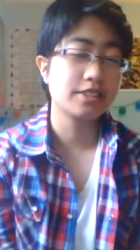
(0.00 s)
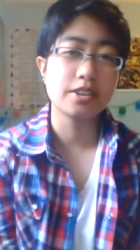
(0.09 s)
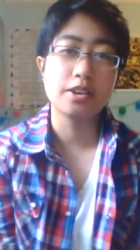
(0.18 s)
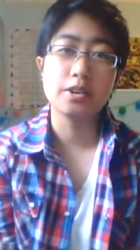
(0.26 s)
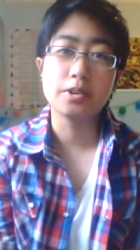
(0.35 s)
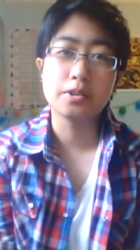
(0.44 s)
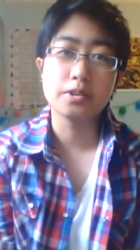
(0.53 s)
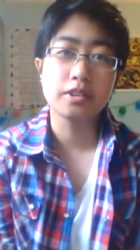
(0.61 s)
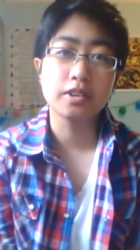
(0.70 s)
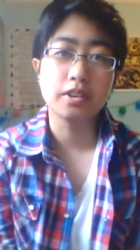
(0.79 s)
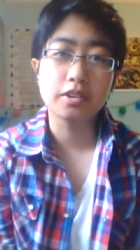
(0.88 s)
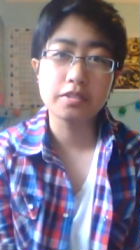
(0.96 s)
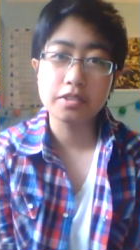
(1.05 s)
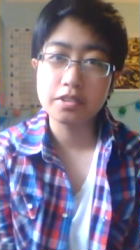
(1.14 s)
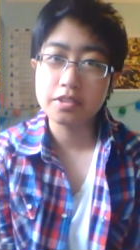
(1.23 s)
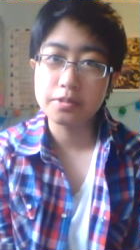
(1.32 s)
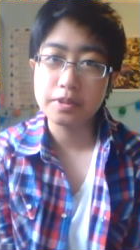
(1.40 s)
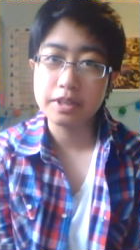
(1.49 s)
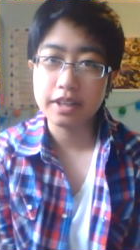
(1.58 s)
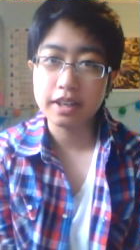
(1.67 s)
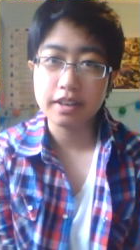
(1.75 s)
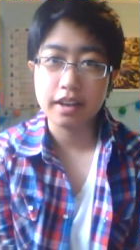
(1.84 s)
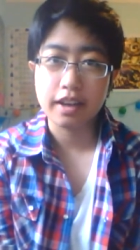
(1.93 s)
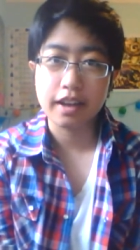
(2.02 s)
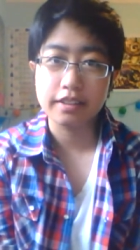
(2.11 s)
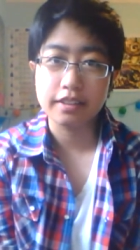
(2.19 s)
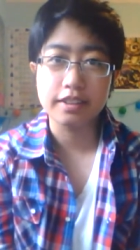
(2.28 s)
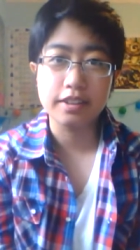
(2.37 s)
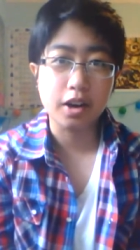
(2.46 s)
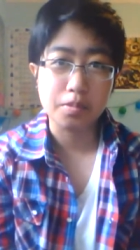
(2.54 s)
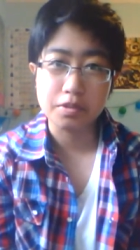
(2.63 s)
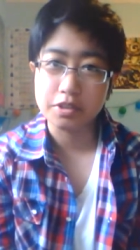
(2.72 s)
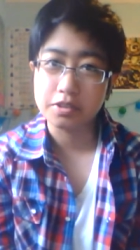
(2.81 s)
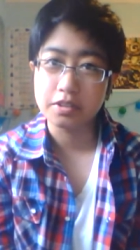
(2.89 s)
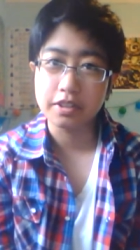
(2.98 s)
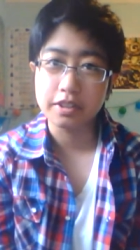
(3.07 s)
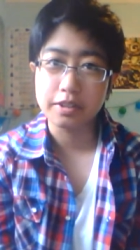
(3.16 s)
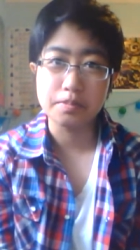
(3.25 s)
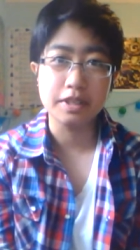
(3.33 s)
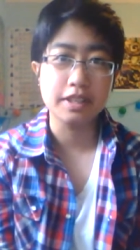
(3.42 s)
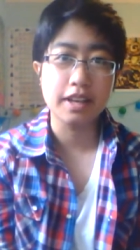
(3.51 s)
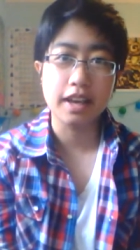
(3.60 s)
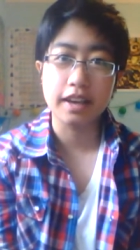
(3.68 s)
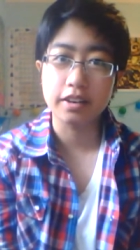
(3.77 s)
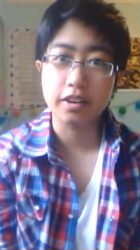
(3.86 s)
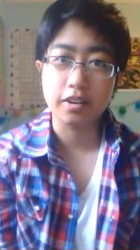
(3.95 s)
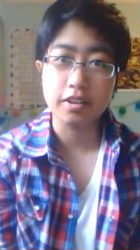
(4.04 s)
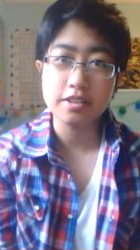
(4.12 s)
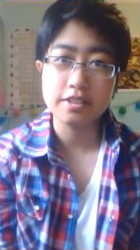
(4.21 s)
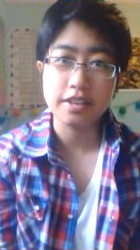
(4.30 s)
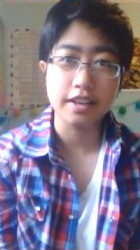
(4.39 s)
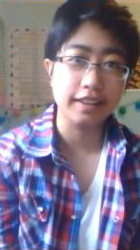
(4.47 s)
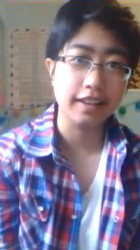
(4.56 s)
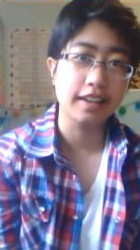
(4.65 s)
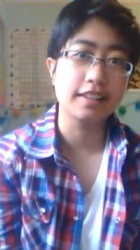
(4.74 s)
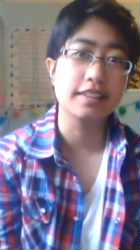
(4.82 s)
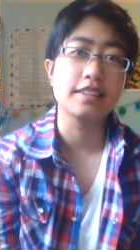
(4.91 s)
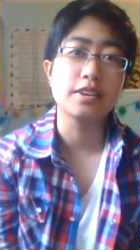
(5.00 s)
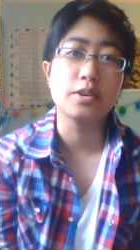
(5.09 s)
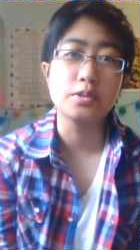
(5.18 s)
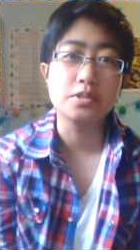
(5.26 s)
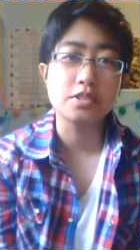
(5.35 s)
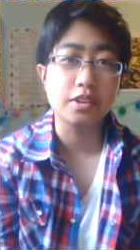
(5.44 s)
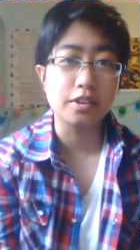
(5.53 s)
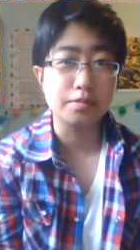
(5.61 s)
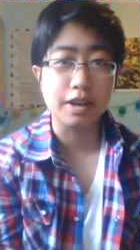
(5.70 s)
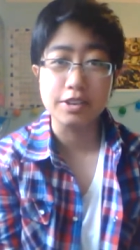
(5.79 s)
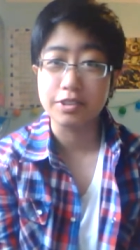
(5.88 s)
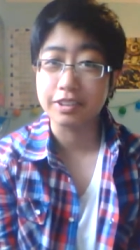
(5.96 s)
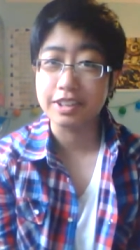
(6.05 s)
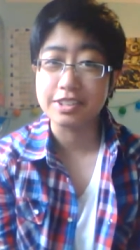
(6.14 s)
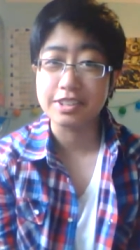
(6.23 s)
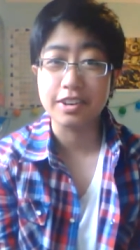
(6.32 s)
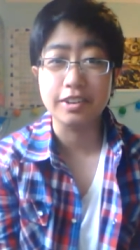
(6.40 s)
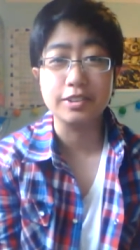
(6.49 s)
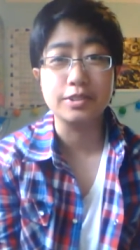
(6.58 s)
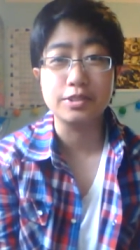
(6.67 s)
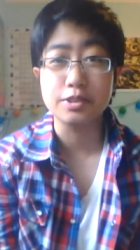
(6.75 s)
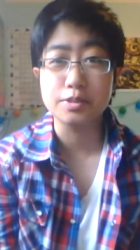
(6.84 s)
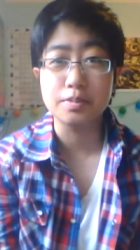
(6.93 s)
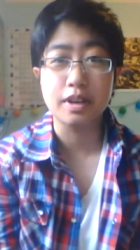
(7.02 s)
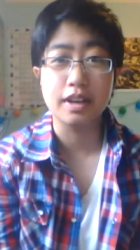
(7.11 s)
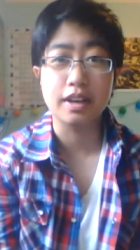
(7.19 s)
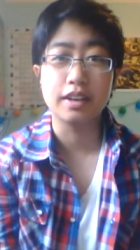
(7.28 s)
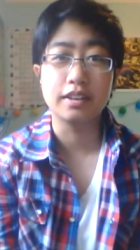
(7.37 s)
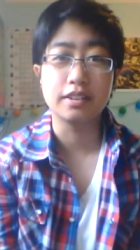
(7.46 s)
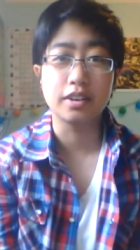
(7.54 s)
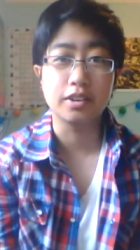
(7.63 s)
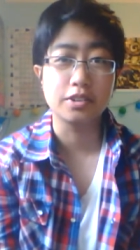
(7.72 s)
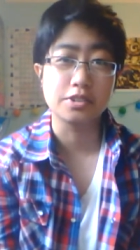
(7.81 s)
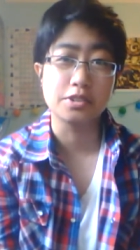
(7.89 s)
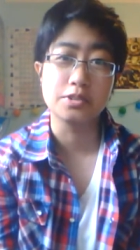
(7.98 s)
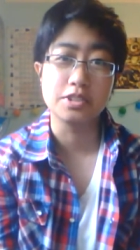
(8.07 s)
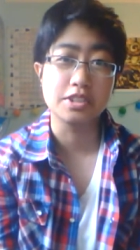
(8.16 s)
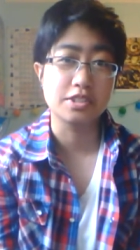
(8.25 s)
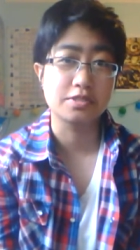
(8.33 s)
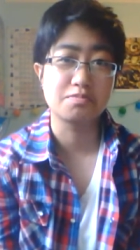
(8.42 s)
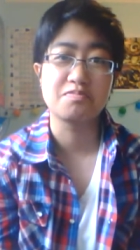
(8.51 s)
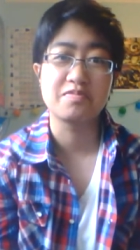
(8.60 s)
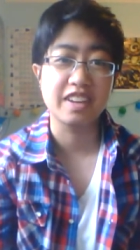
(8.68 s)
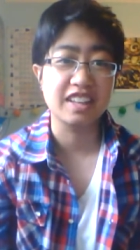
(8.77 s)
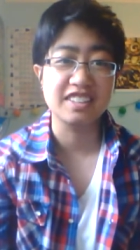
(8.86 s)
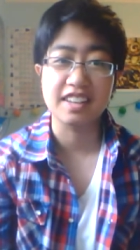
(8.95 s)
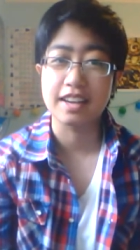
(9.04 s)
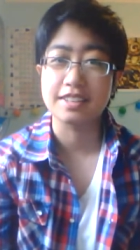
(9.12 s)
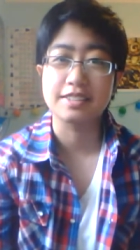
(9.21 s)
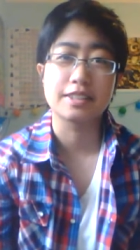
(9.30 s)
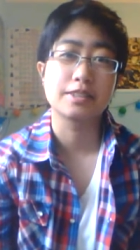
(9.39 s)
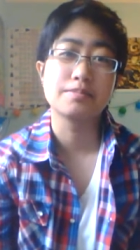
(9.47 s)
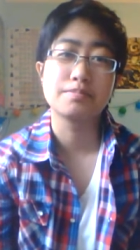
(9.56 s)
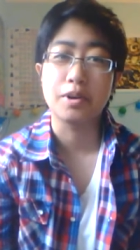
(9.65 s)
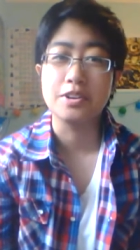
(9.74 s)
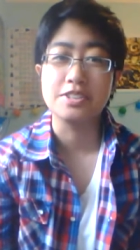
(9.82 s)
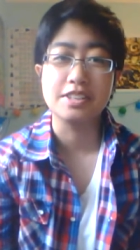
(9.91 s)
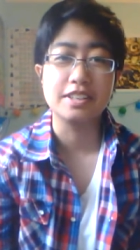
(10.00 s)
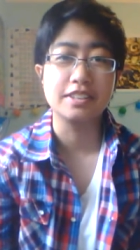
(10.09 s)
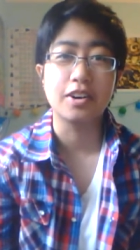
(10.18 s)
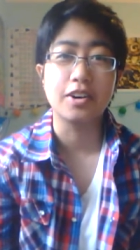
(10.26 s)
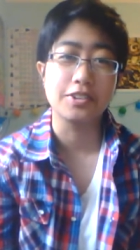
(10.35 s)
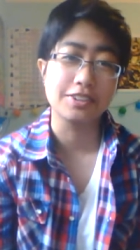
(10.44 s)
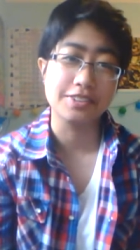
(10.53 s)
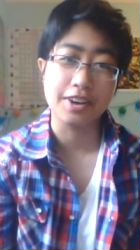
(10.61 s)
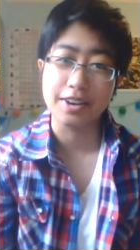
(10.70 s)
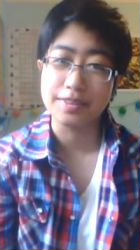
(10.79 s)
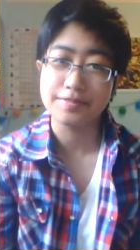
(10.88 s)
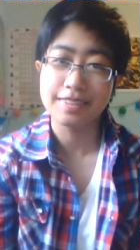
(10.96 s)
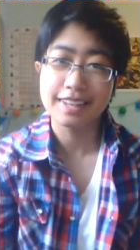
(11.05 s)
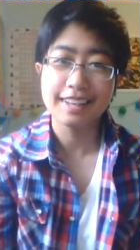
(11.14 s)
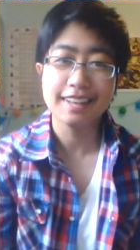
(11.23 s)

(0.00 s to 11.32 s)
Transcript: So, over the weekend, I had the opportunity to meet Hannah Hart, aka the host of My Drunk Kitchen on YouTube, and also just fantastic person all the time.